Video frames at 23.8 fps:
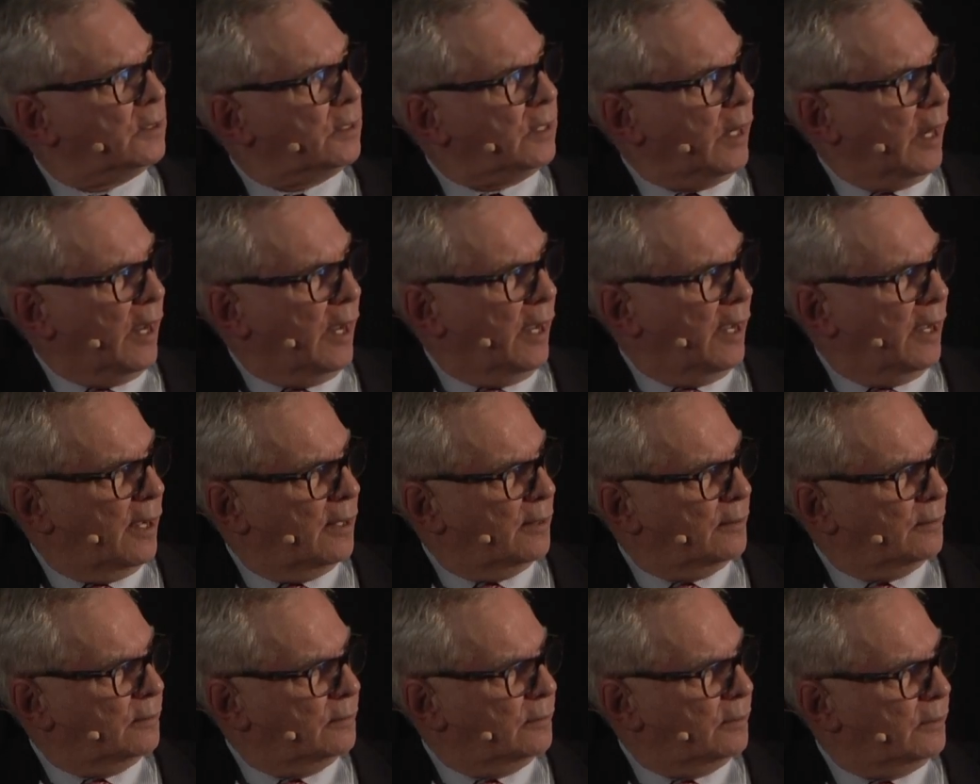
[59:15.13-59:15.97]

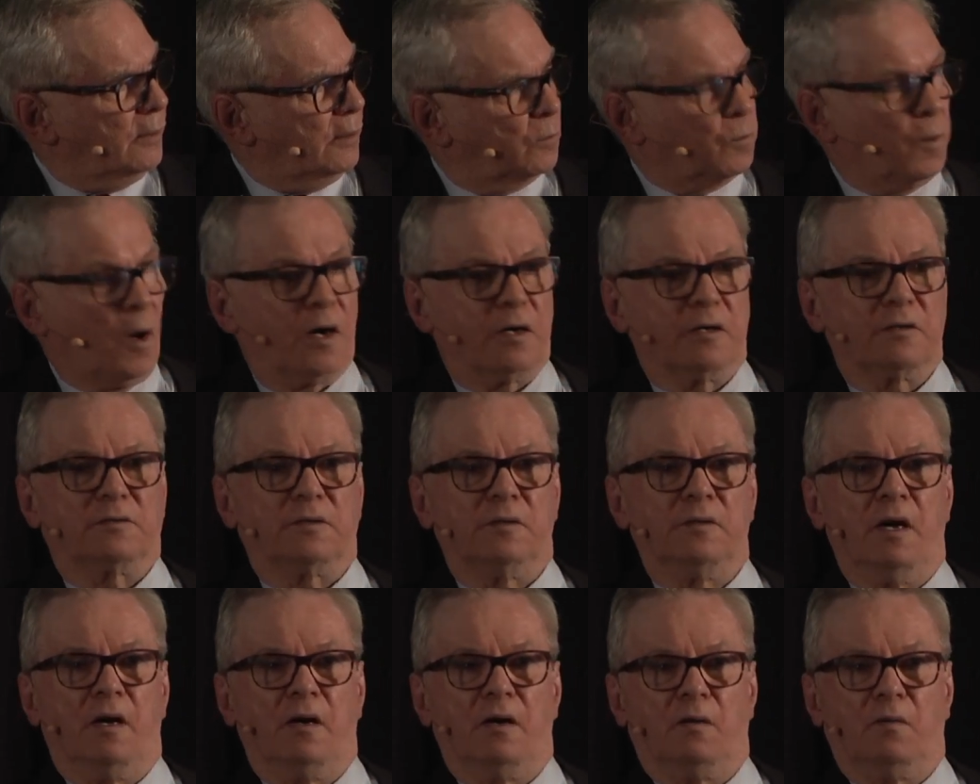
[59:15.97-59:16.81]
And it wanted to
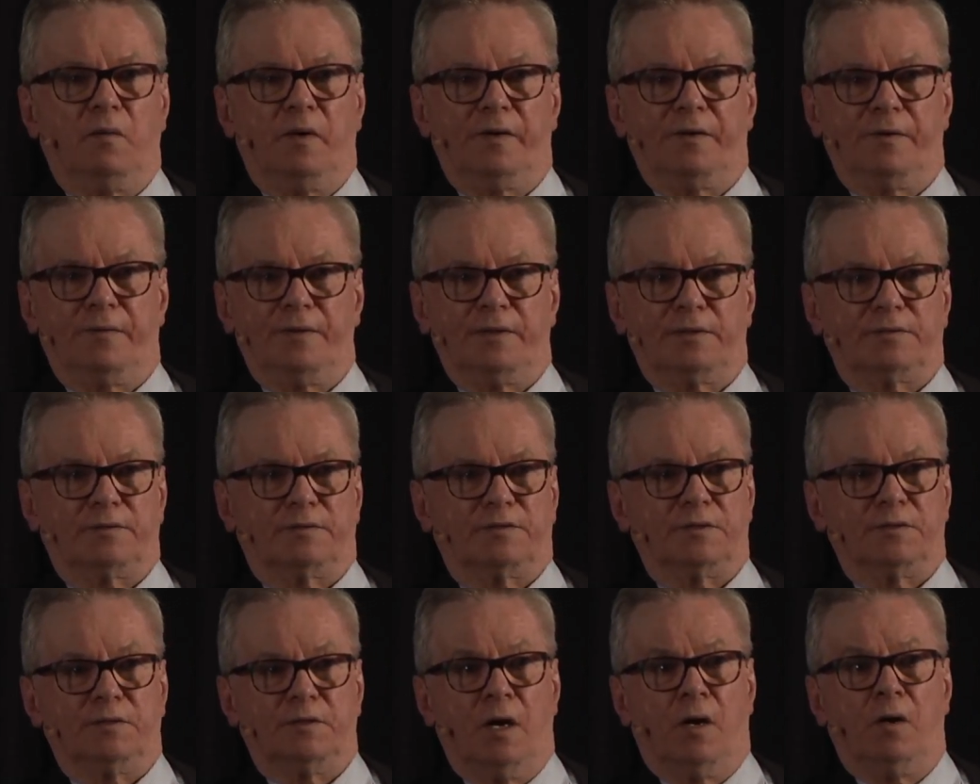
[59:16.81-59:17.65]
know whether it
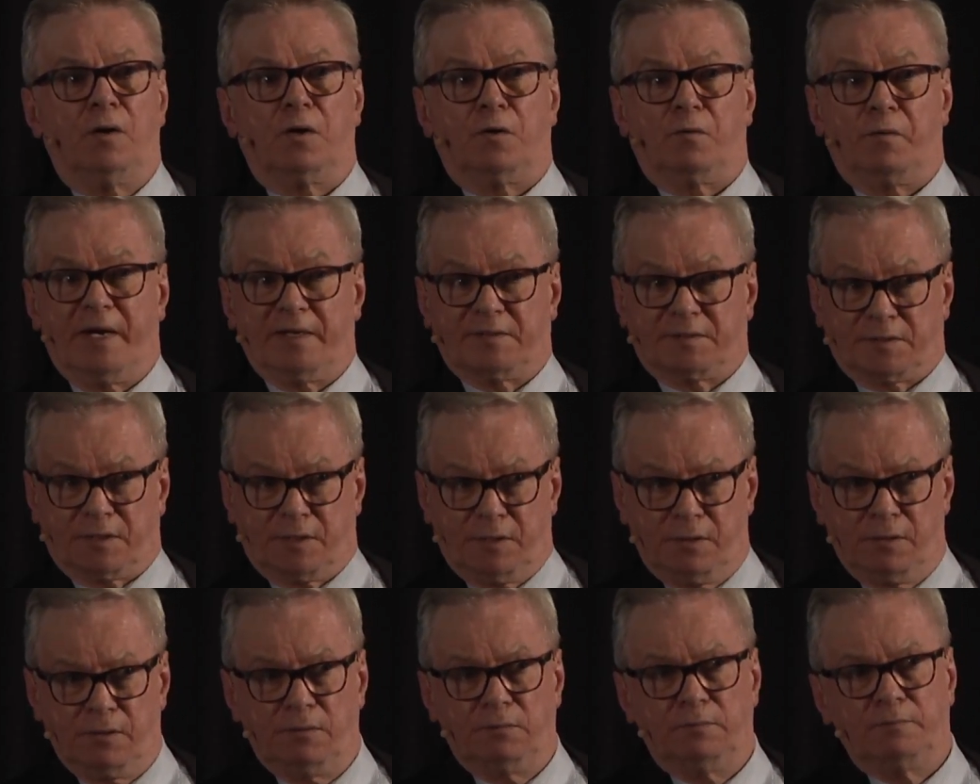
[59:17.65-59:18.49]
should go to
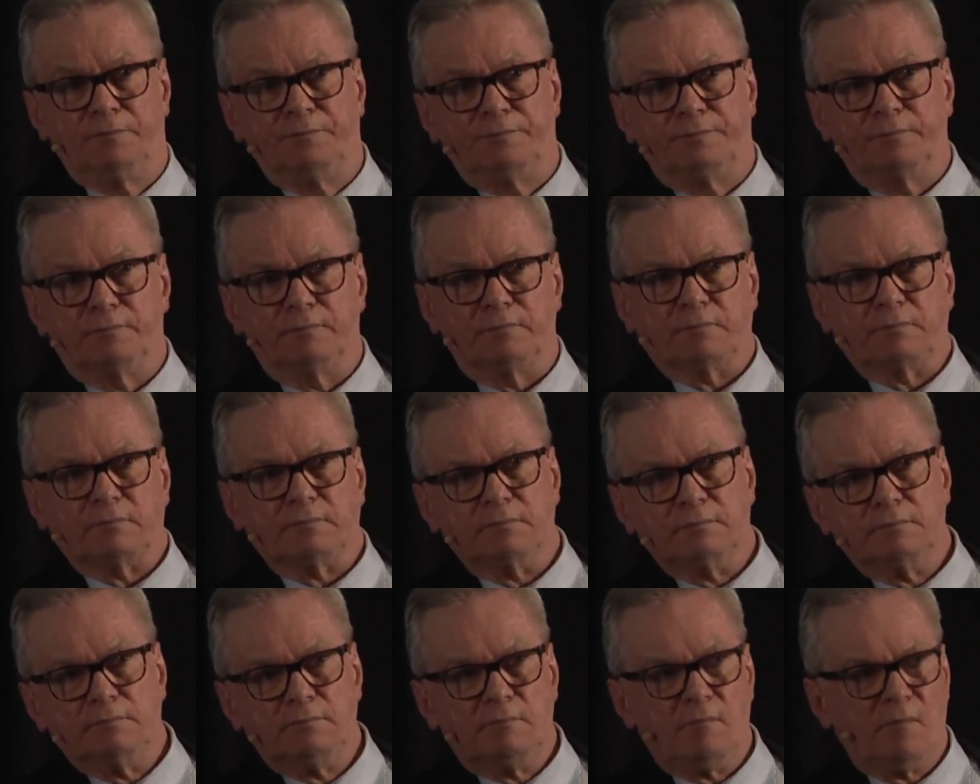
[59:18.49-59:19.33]
rescue
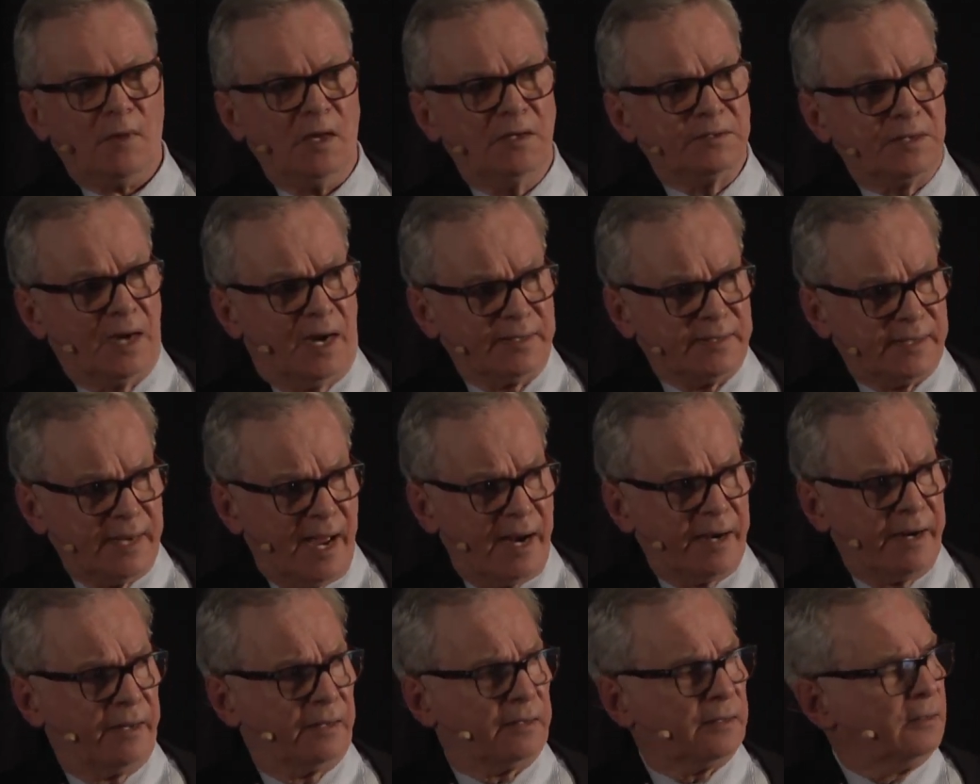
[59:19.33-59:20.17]

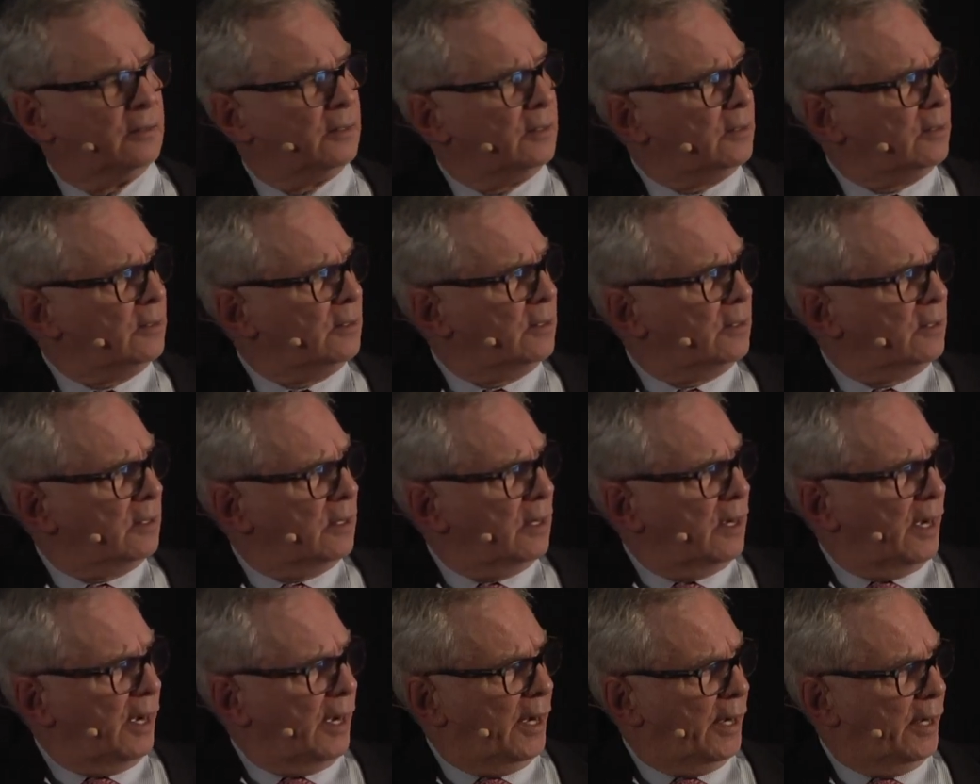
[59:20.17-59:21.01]
Titanic
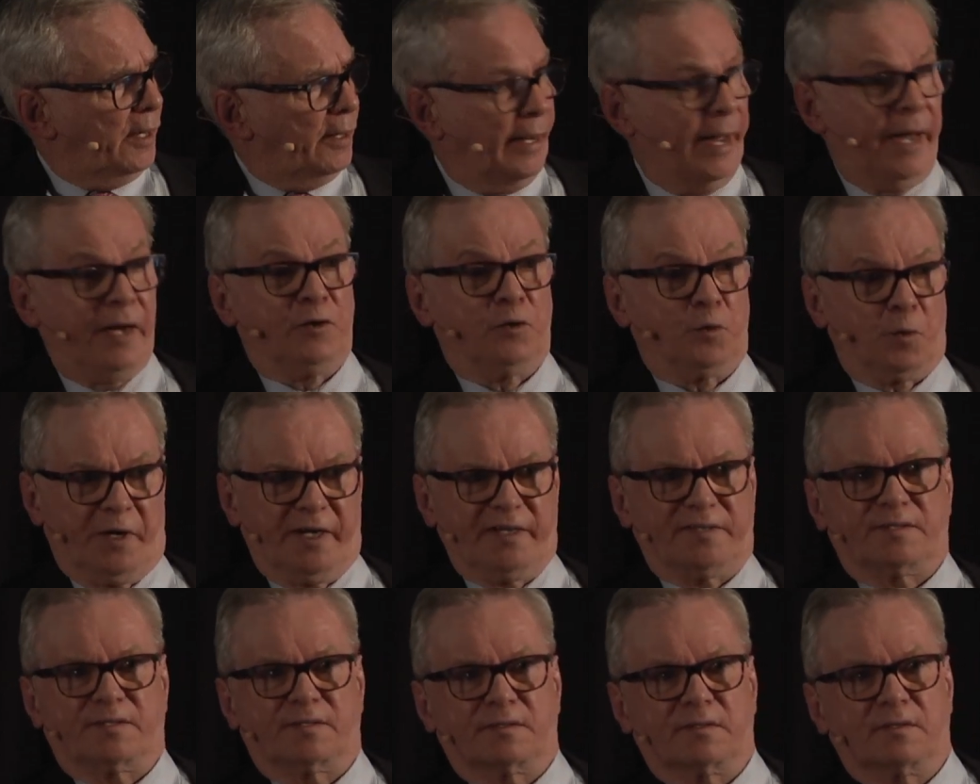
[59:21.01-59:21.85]
uh, and
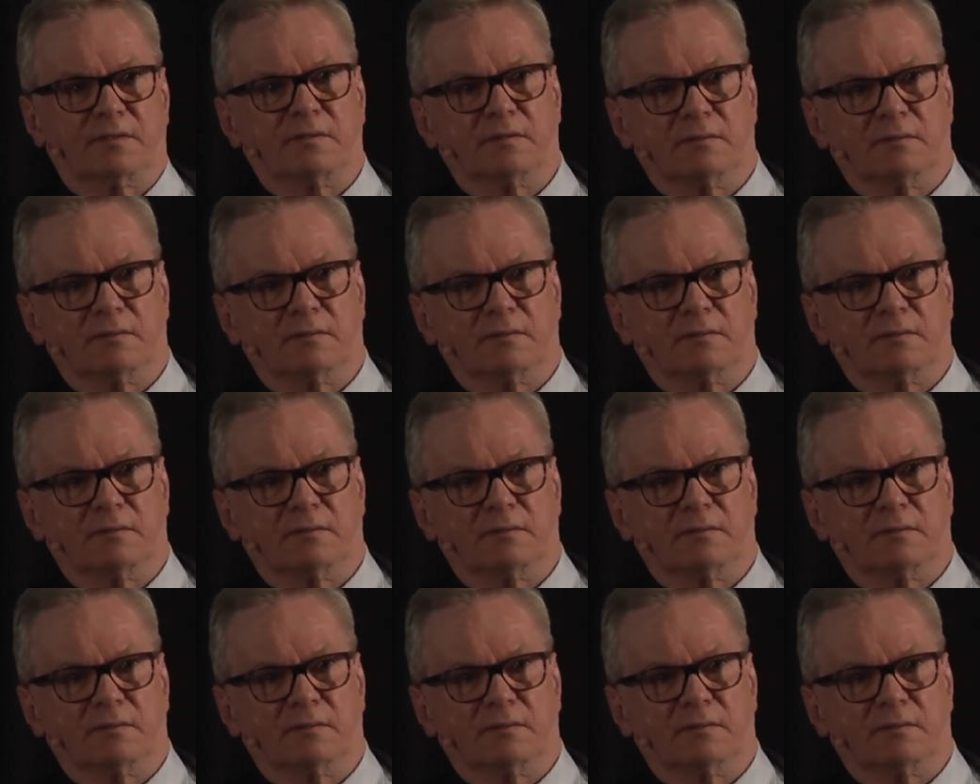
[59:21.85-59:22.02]
risk